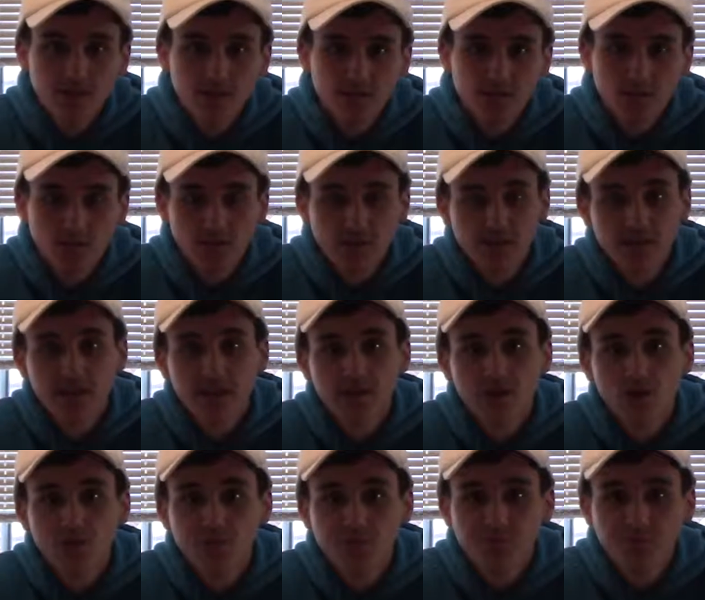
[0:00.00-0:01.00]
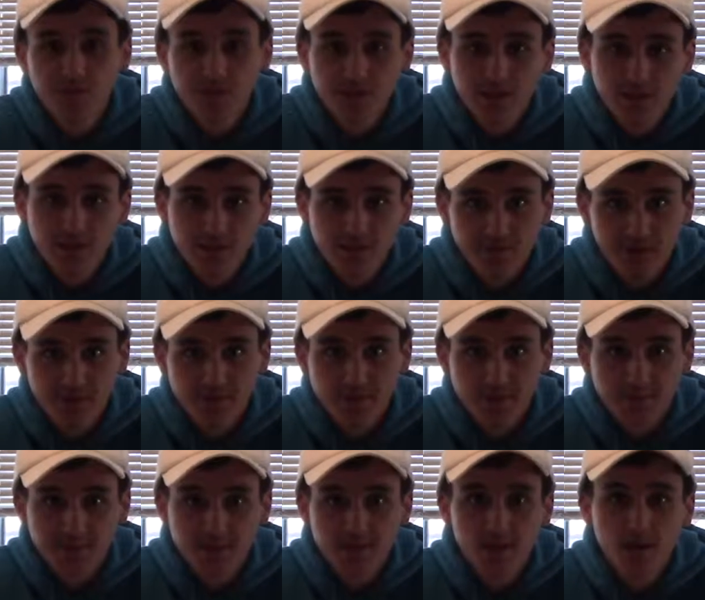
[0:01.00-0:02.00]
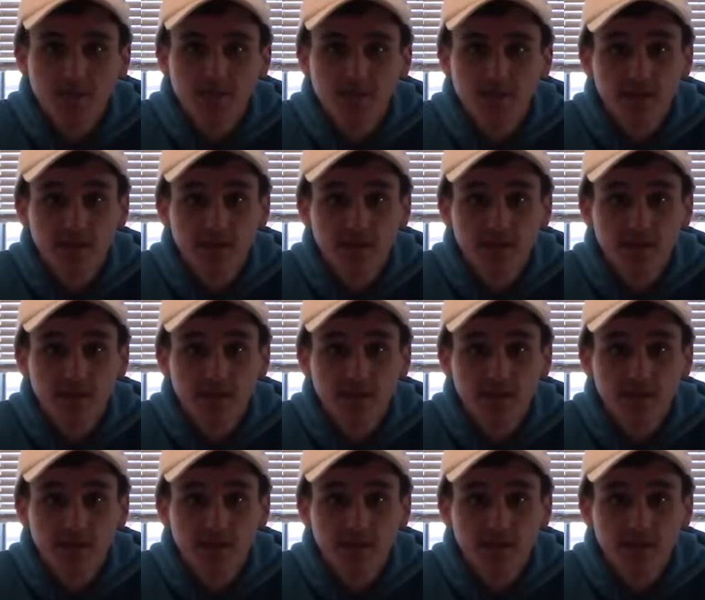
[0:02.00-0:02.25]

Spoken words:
So once again, hopefully these 5 steps helped,